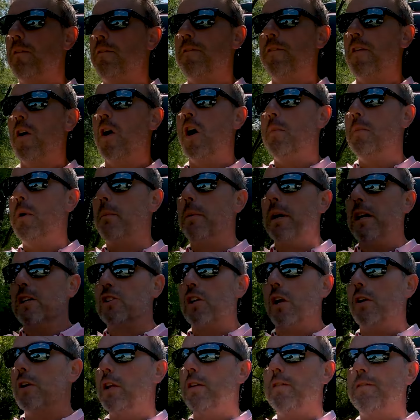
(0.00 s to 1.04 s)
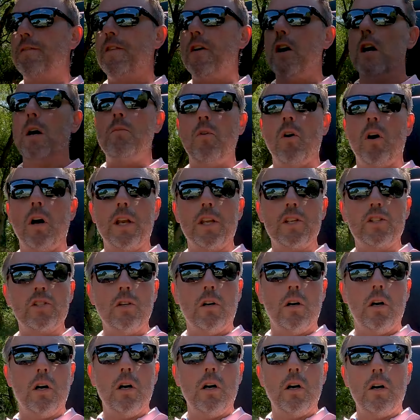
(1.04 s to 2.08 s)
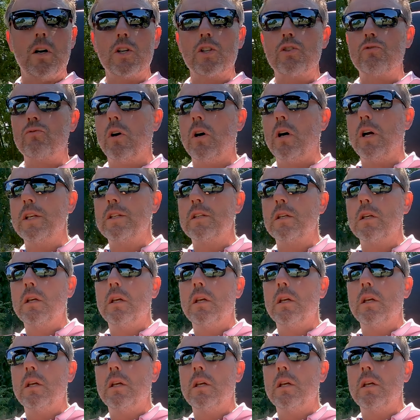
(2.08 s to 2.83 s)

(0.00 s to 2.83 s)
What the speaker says: firmer, but it's only a firm ride. It's not a harsh ride.